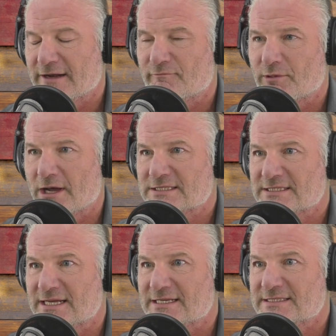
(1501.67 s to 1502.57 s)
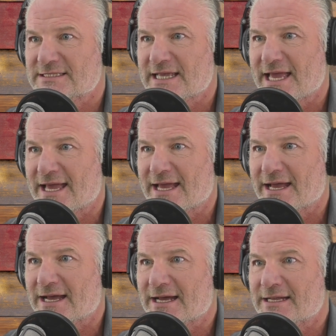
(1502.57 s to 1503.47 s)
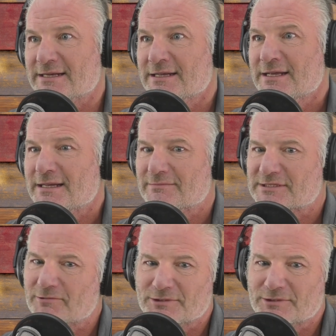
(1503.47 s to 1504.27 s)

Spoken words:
process. And it was like,